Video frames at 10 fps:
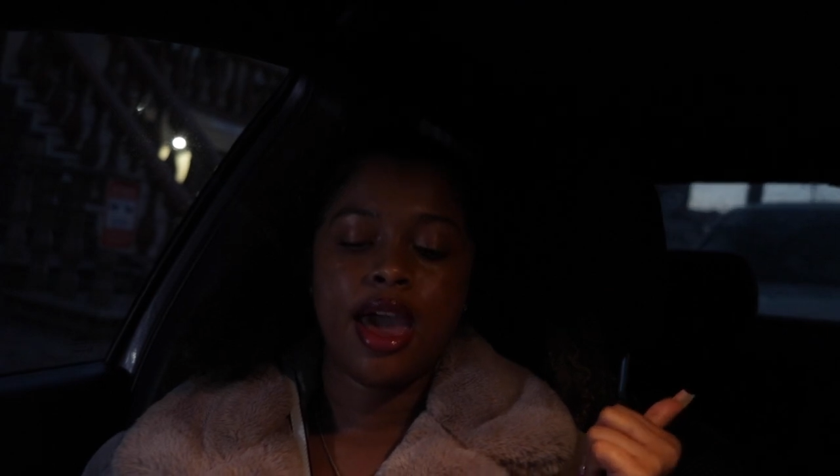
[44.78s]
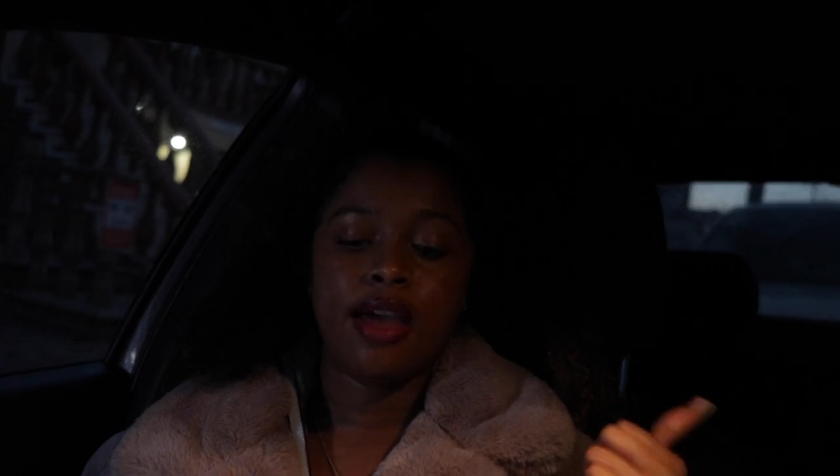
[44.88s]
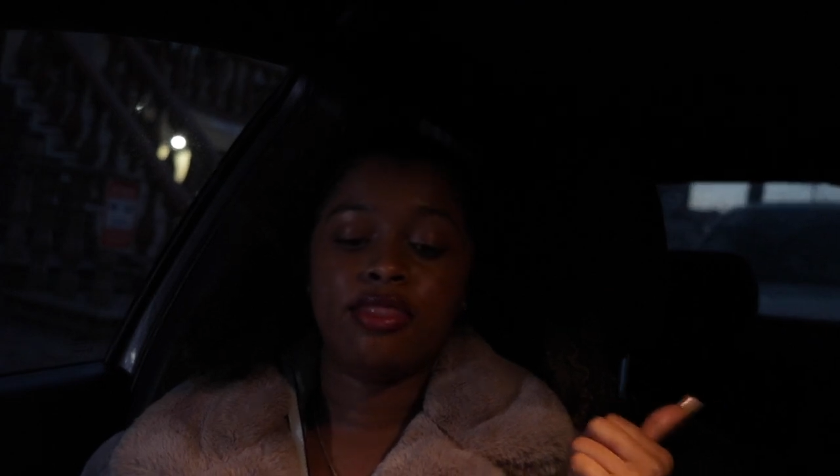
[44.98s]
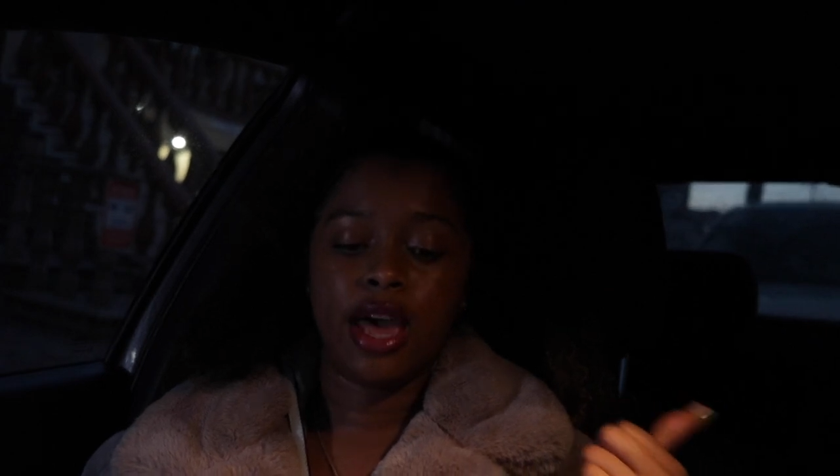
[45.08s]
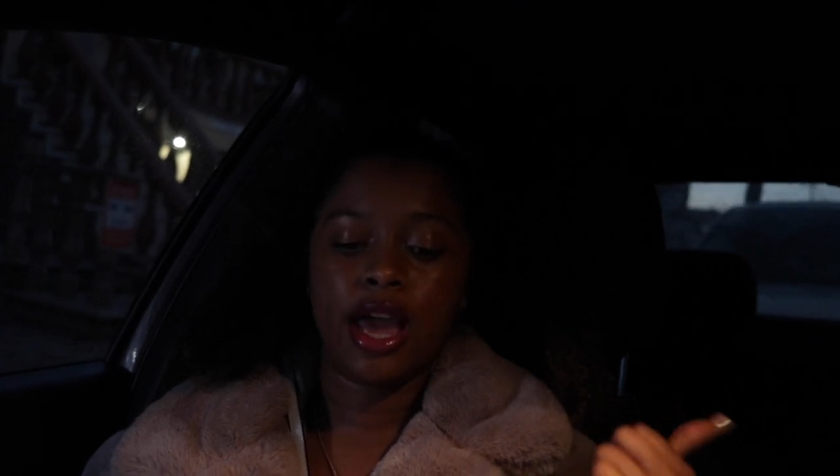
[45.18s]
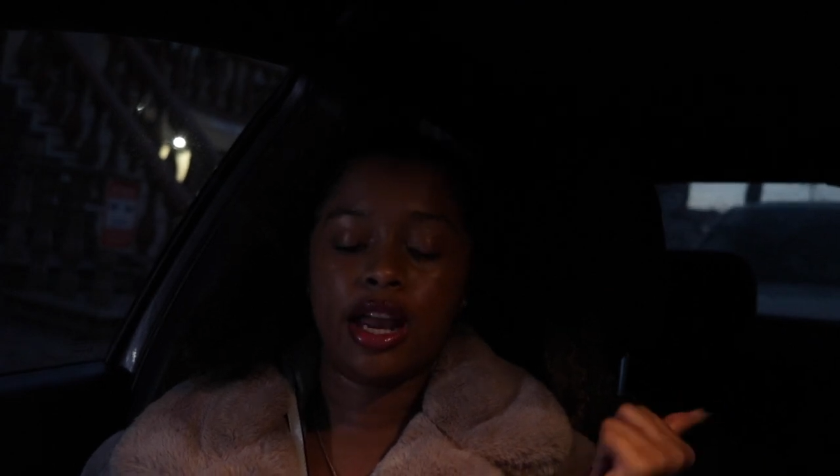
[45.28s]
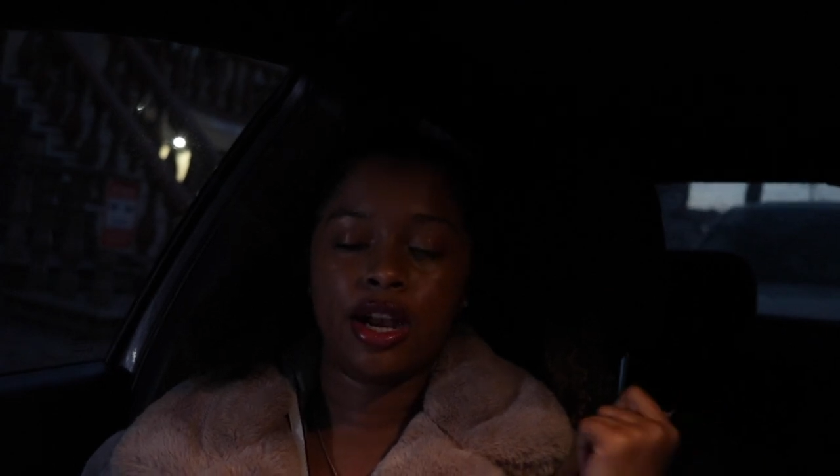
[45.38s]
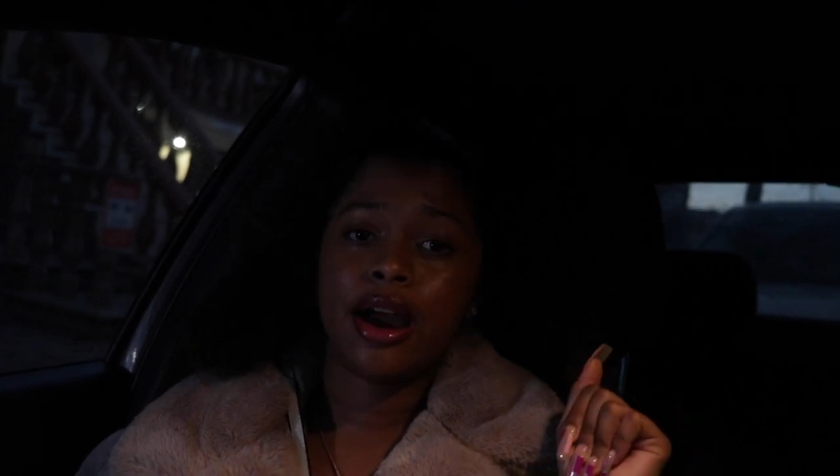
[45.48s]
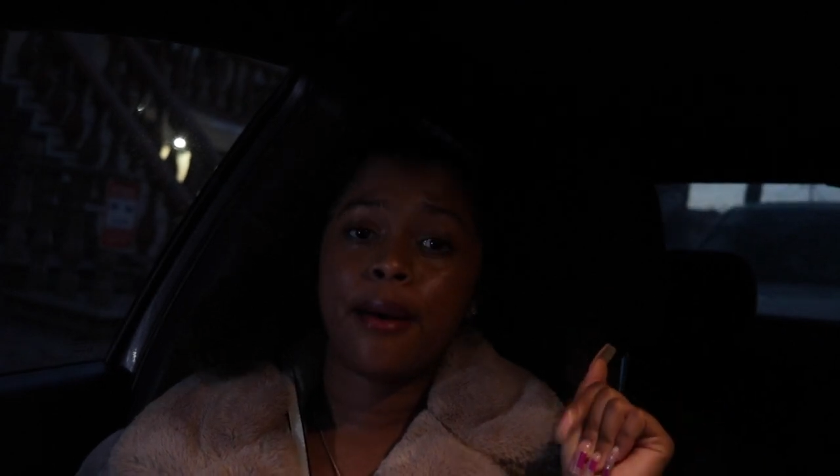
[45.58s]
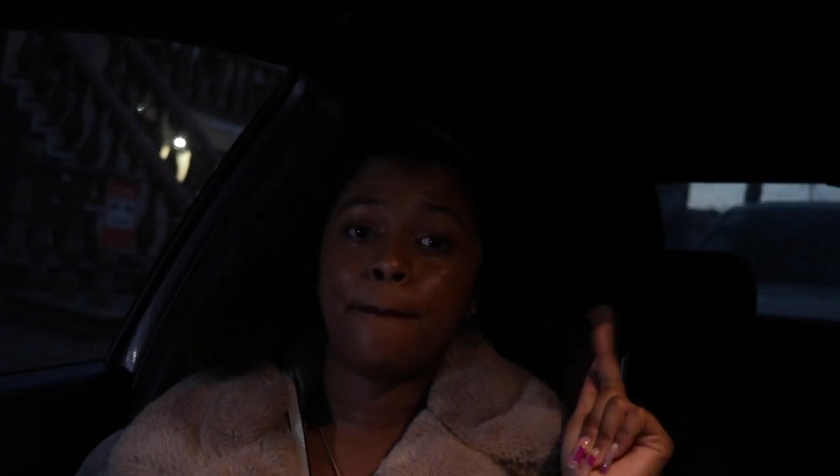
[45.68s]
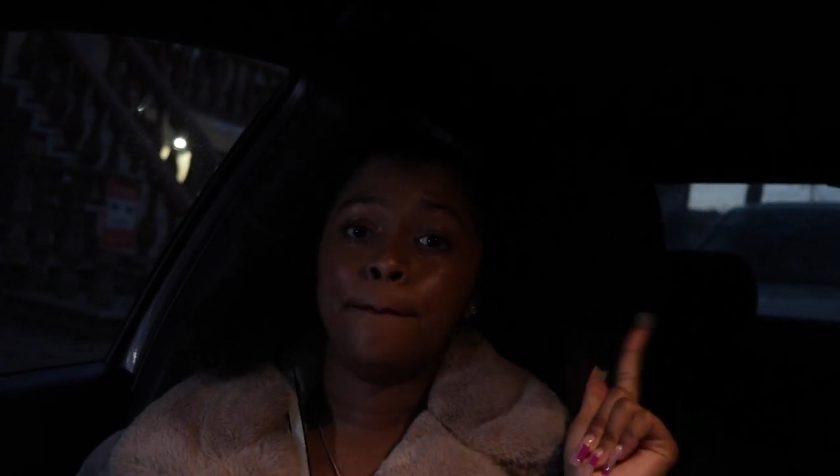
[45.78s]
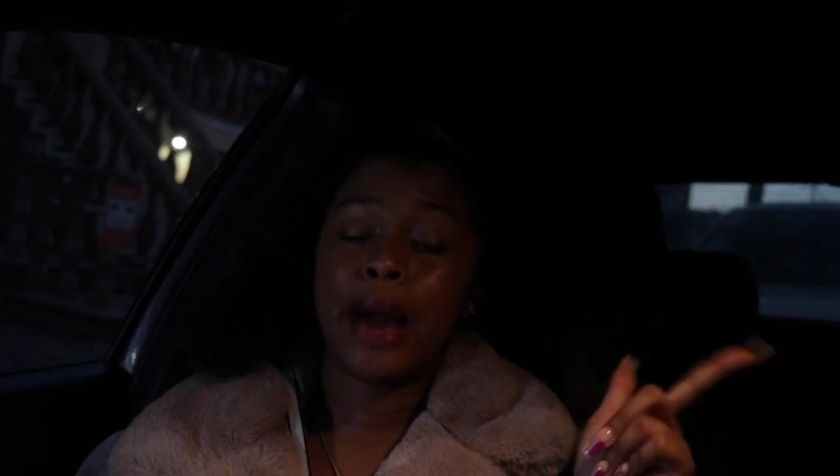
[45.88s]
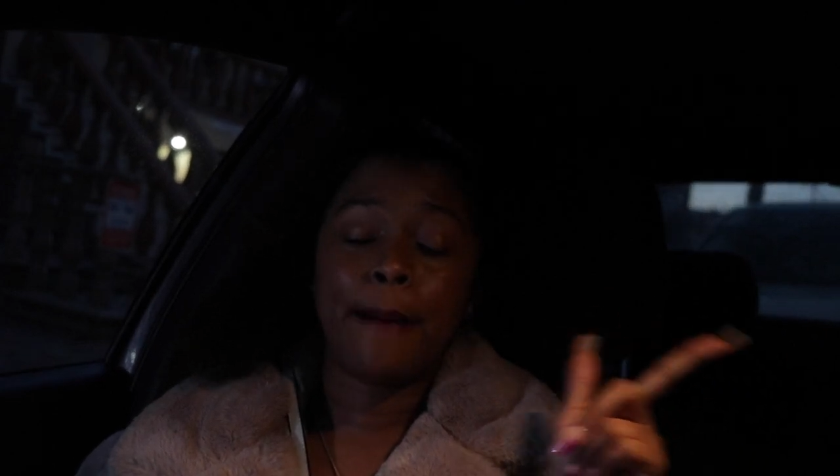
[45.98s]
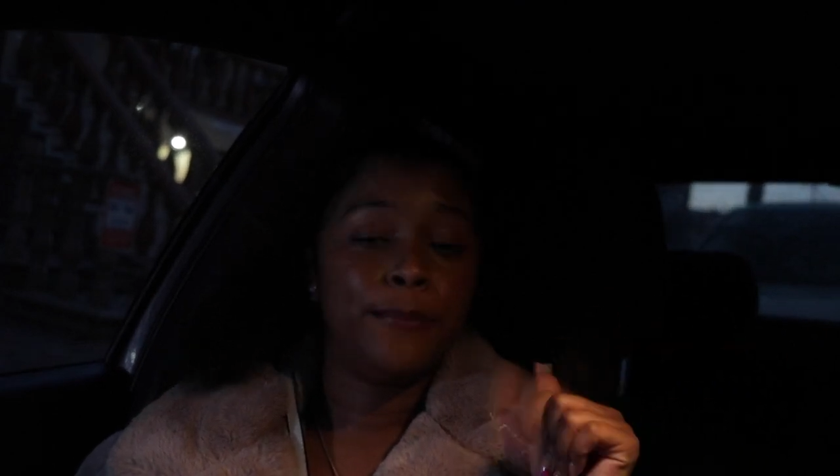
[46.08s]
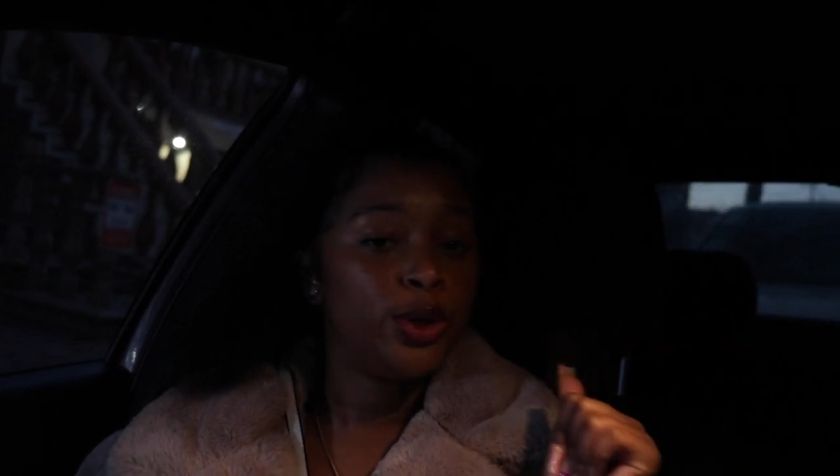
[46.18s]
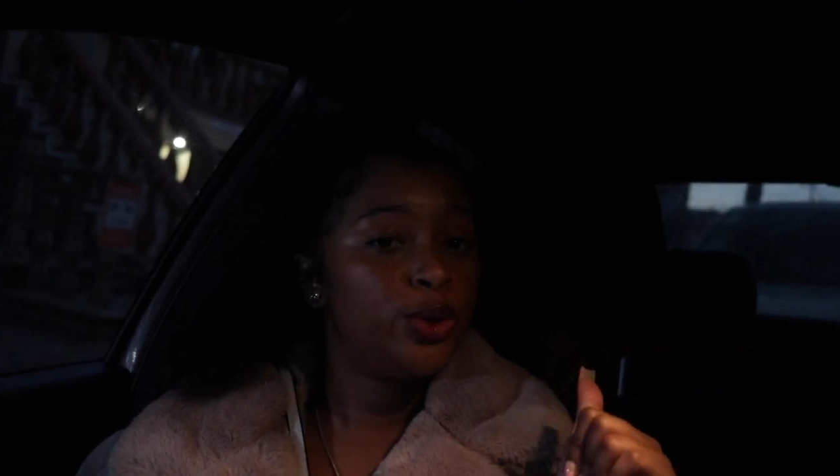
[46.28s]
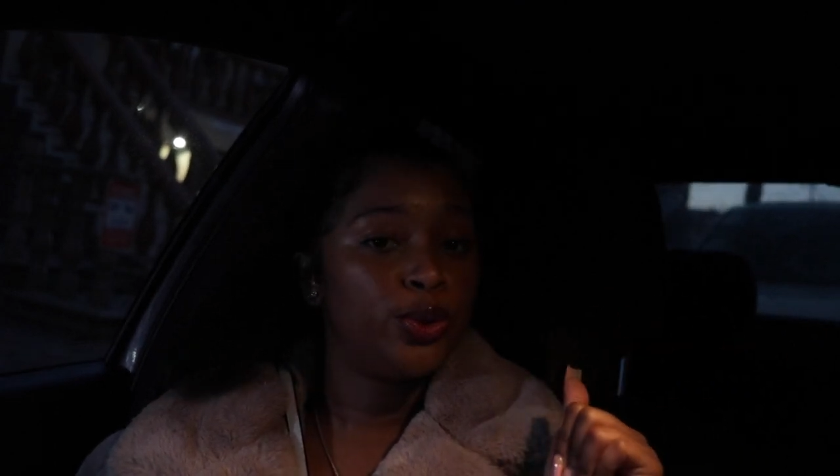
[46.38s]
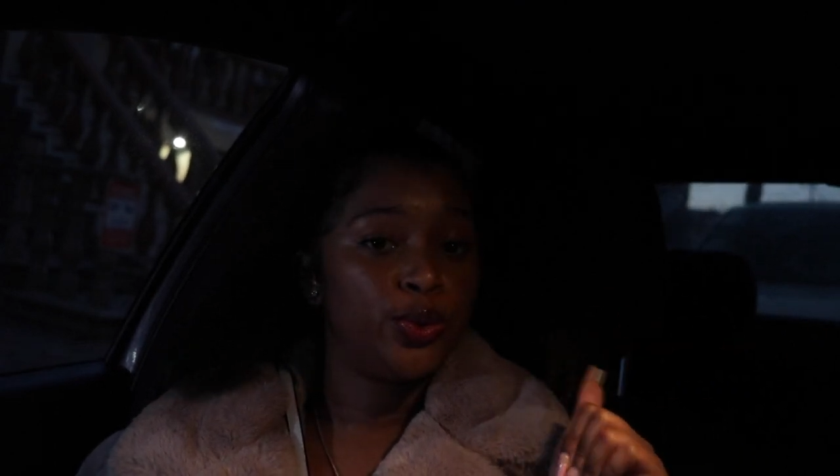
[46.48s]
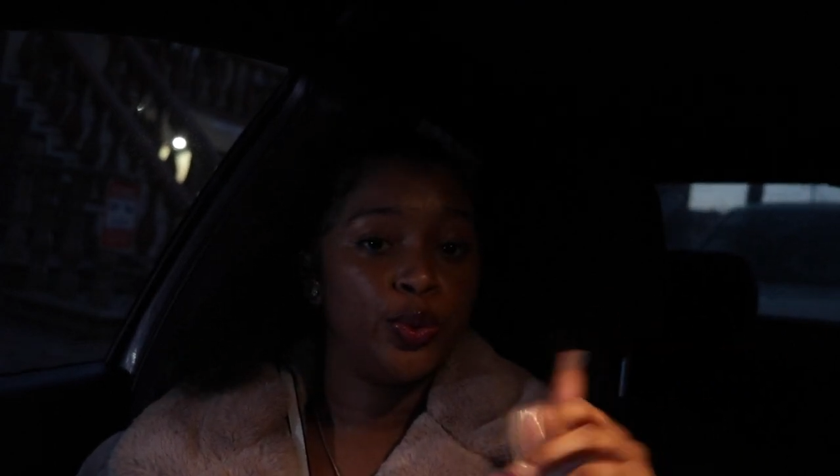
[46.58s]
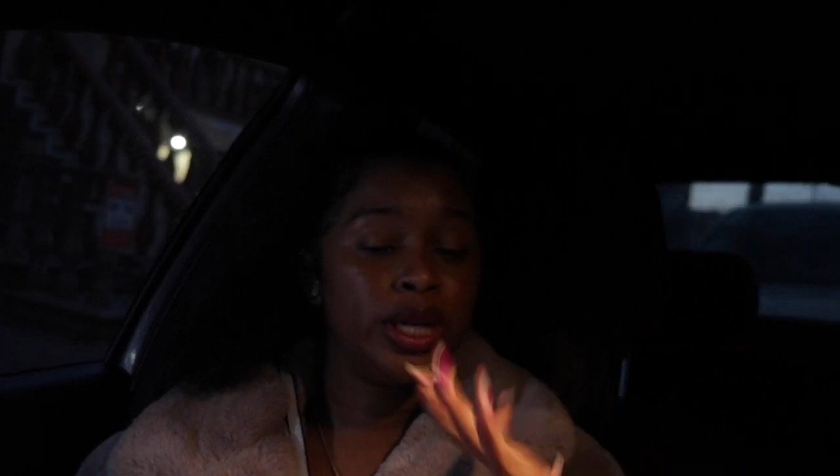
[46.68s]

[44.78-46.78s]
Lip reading: And then my boo,